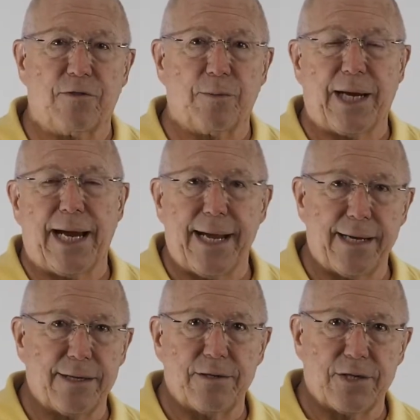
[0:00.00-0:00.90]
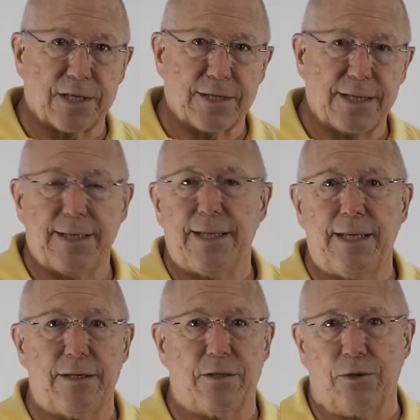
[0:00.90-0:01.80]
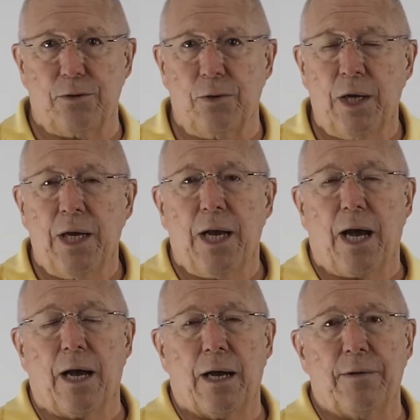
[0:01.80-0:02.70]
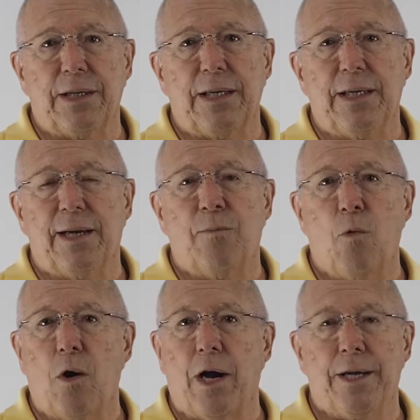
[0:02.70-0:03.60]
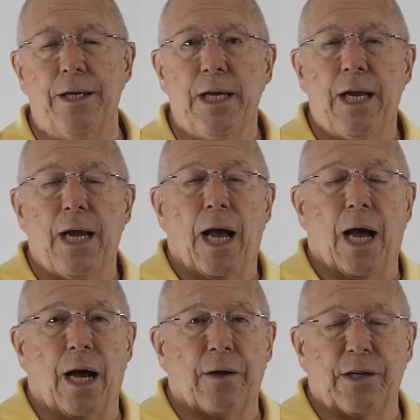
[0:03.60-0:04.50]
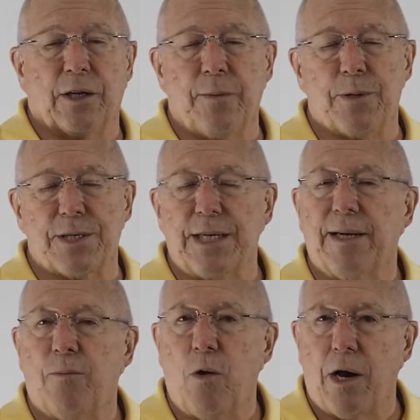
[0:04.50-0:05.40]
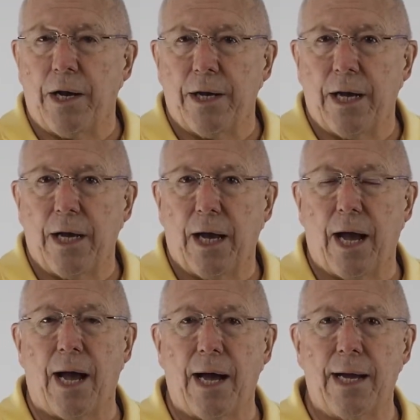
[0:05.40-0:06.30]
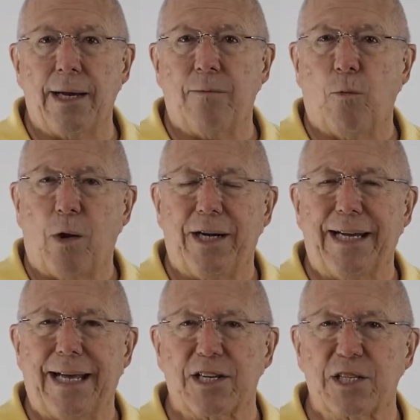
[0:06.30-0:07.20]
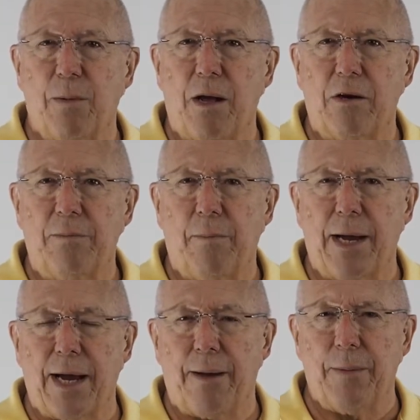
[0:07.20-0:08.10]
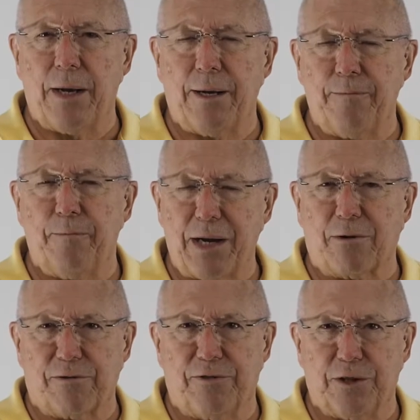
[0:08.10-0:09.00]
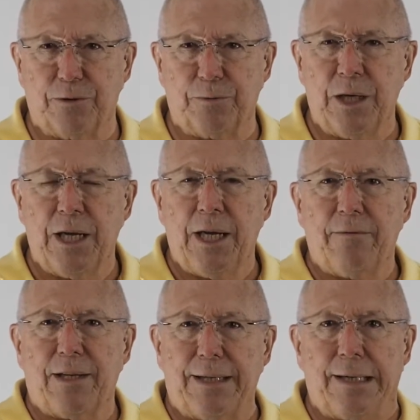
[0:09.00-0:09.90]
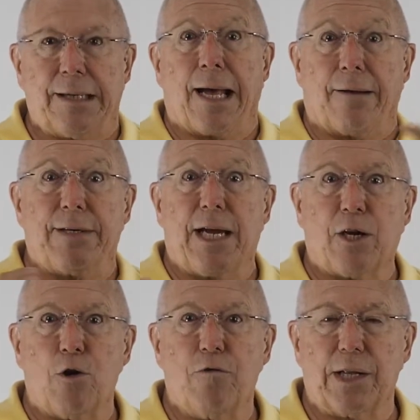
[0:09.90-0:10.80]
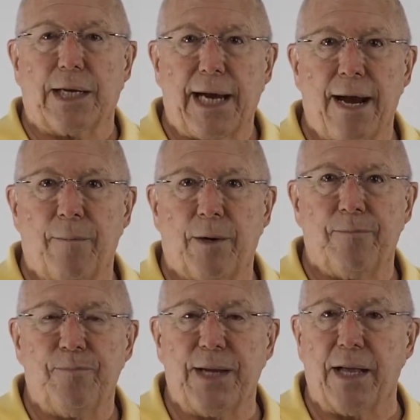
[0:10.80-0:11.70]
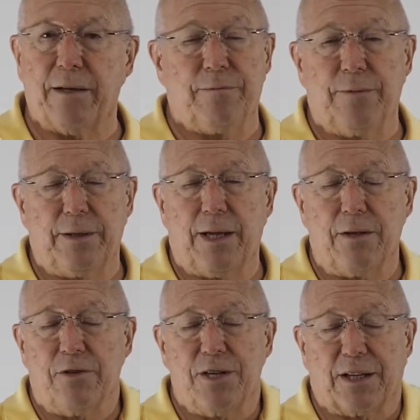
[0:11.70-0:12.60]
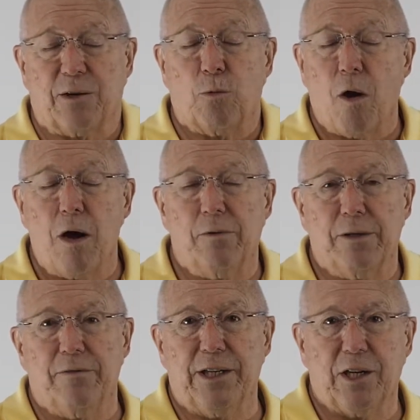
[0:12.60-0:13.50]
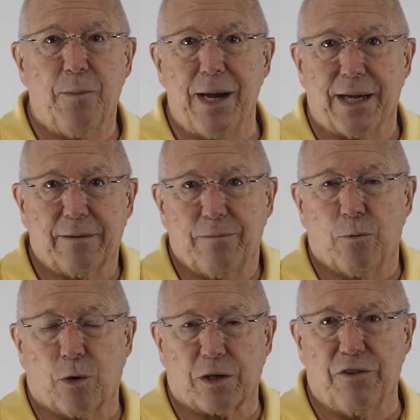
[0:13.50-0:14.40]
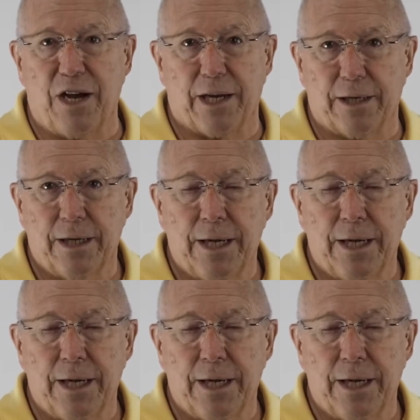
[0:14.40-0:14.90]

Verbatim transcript: from Canon 60D to uh, the EM1, uh, the Olympus EM1, I wanted to get a smaller mi uh, microphone that didn't kind of take over the camera. Now, that, that, there's nothing wrong with the video mic. Works fine.